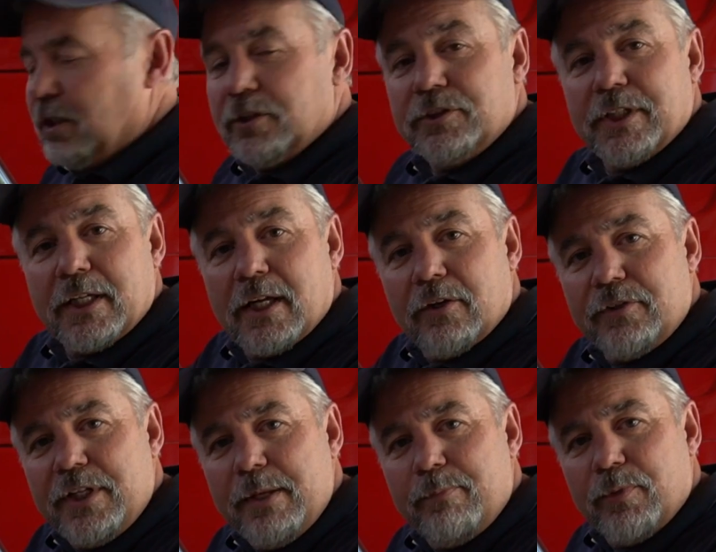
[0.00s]
check how
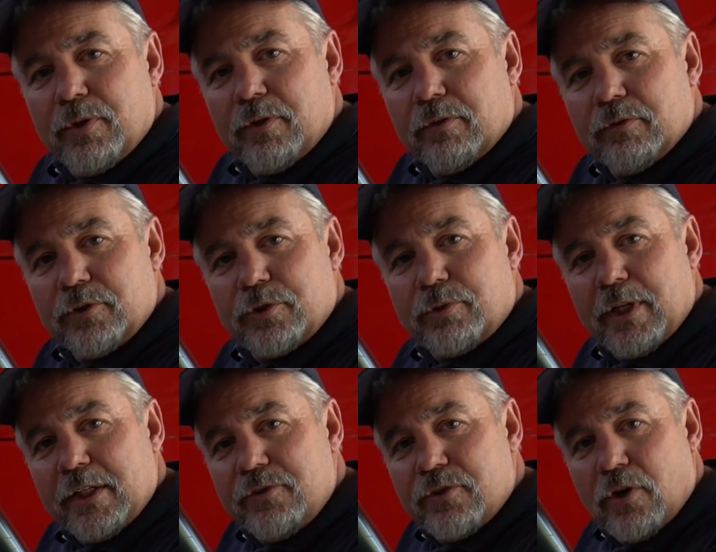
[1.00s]
deep your
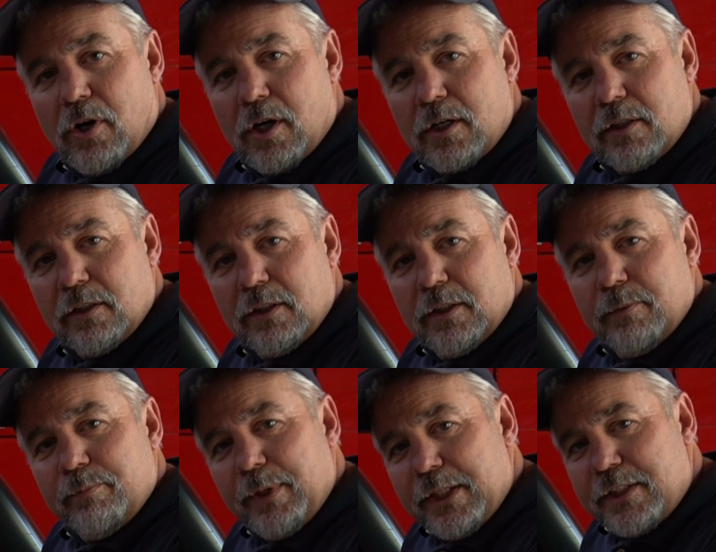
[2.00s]
treads are.
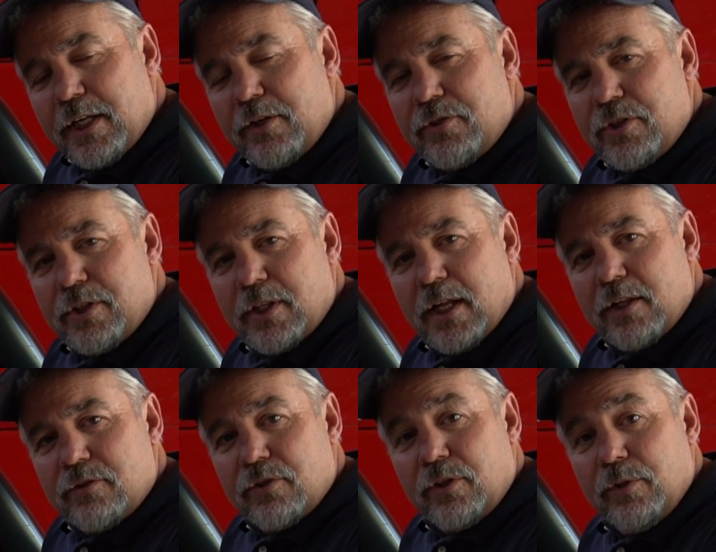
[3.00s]
Pay attention to
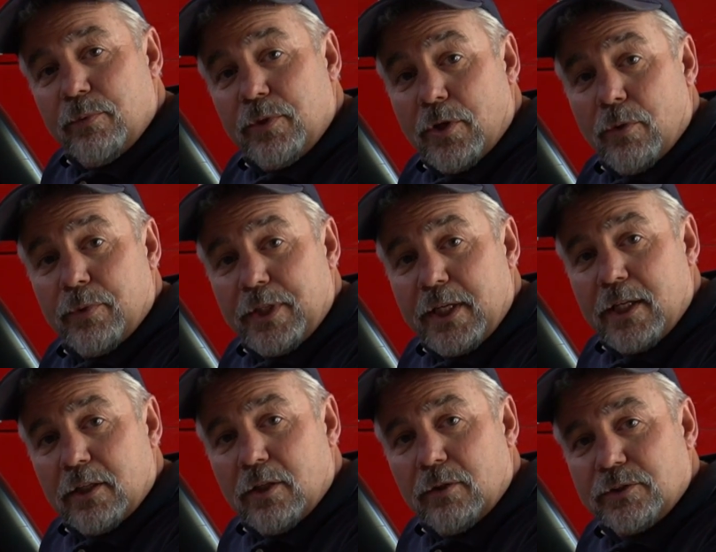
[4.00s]
that so you will know when they
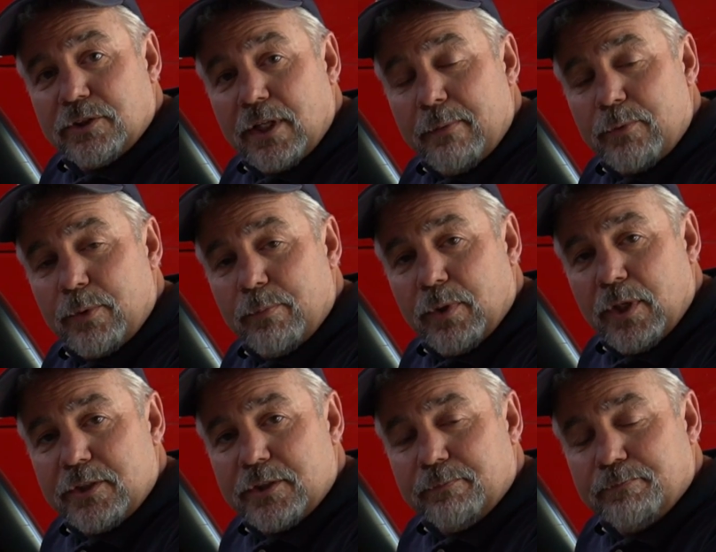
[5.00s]
get low it's time to
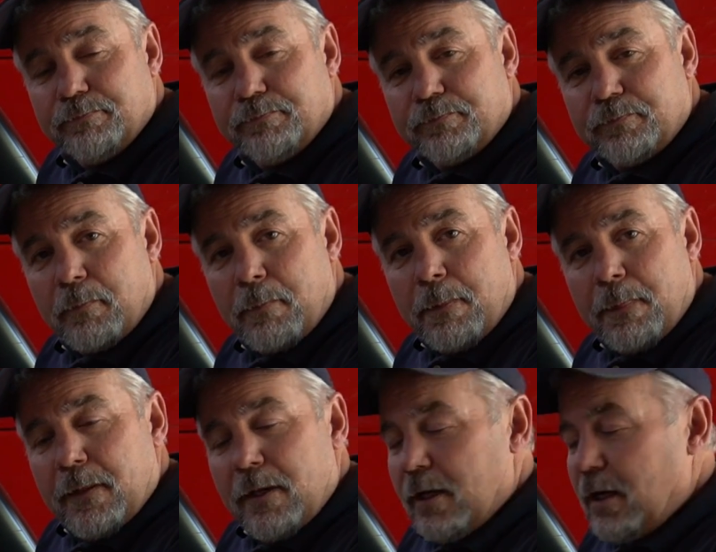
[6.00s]
replace them.
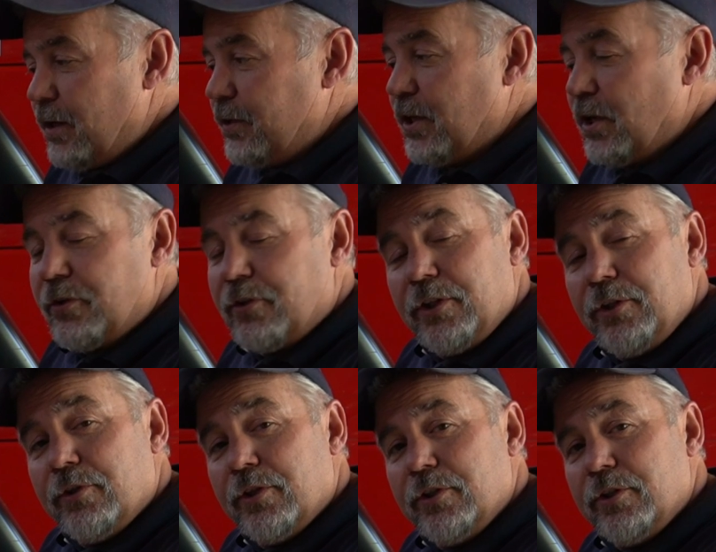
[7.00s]
The other thing
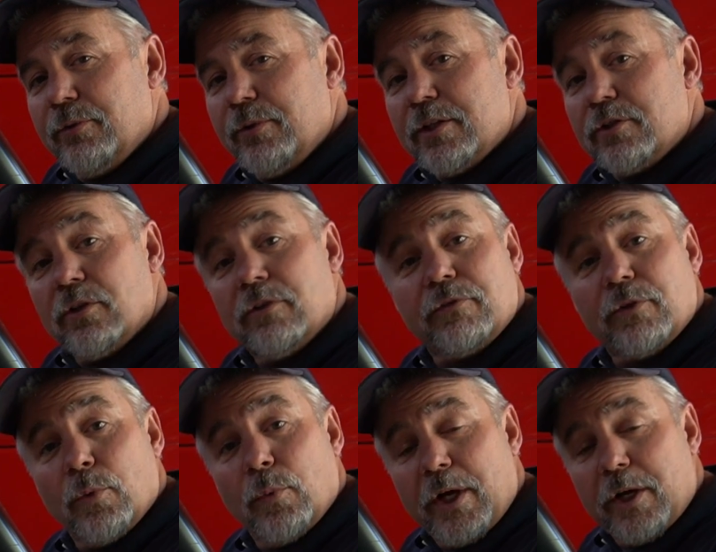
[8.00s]
you can do is look for
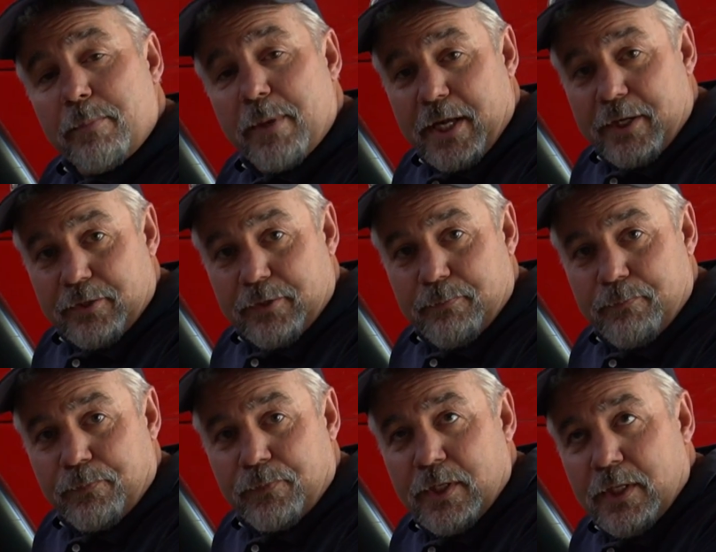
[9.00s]
a wear pattern.
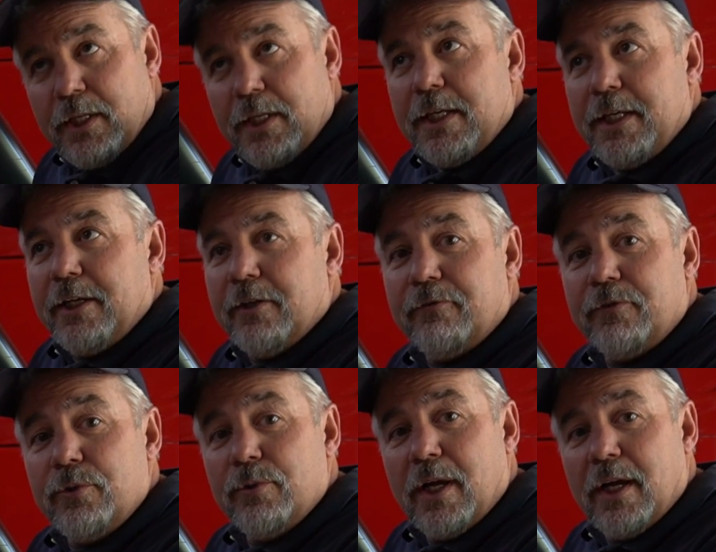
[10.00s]
If
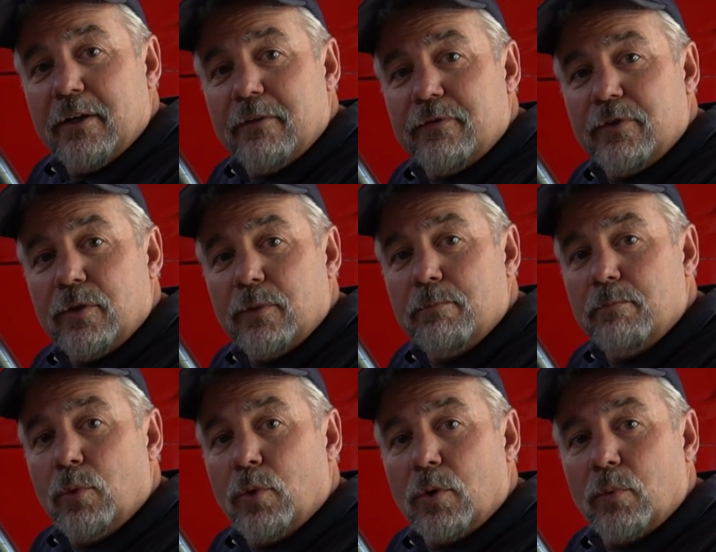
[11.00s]
you have
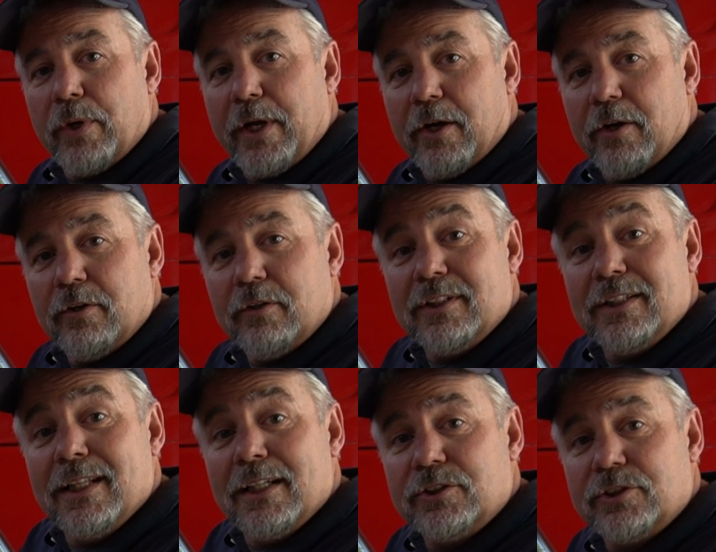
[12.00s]
more wear, less